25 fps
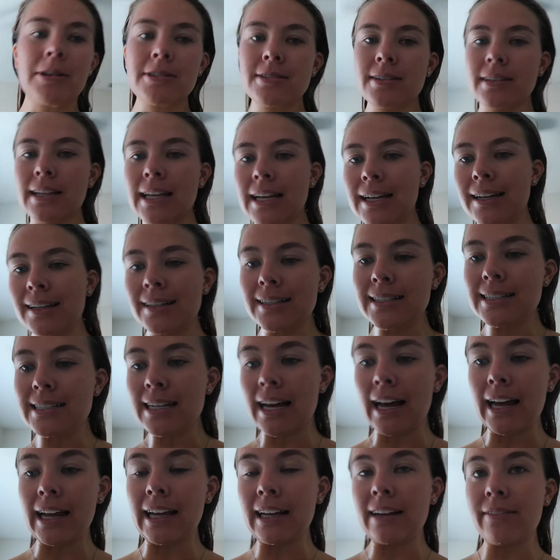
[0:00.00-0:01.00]
also like
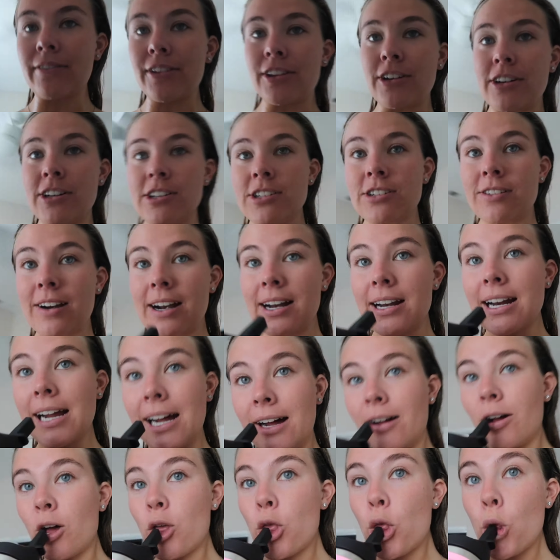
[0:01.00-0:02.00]
dying of thirst right
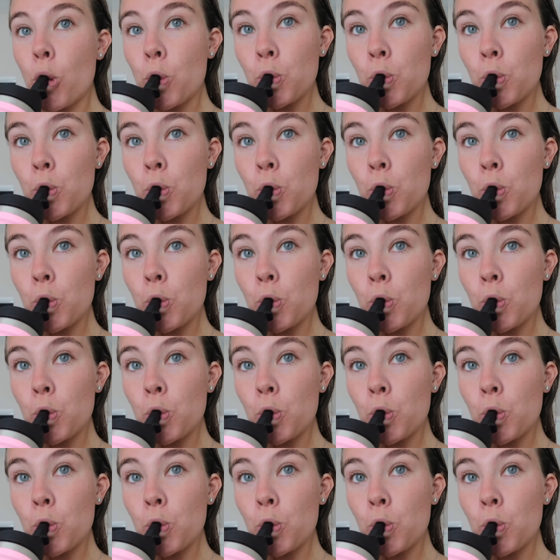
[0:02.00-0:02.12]
now.